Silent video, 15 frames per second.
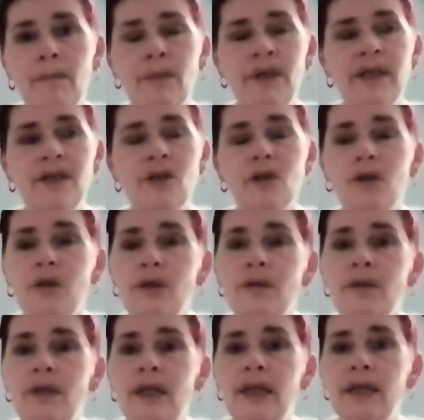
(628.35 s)
but it's a
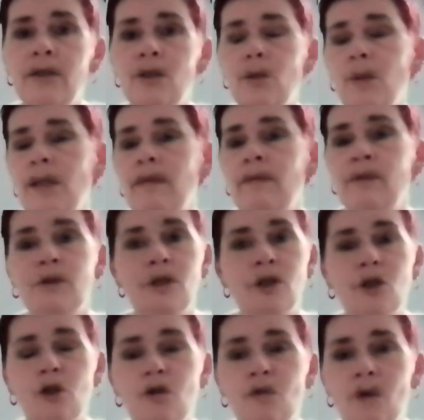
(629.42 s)
good thing to even
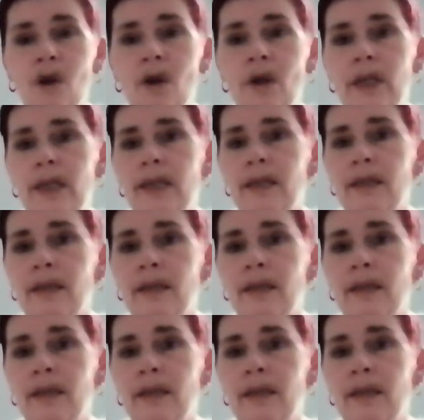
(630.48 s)
just try.